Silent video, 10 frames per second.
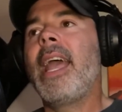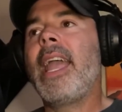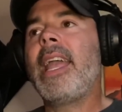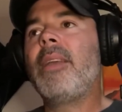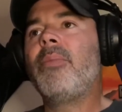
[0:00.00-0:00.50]

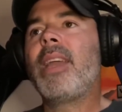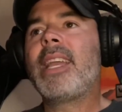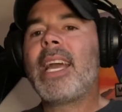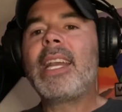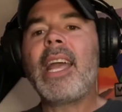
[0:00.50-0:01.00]
And they
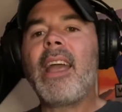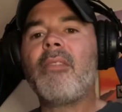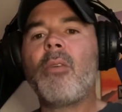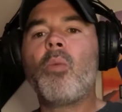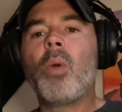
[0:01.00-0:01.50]
kind of have
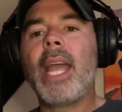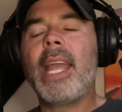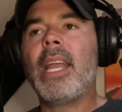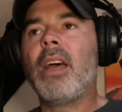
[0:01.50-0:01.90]
a way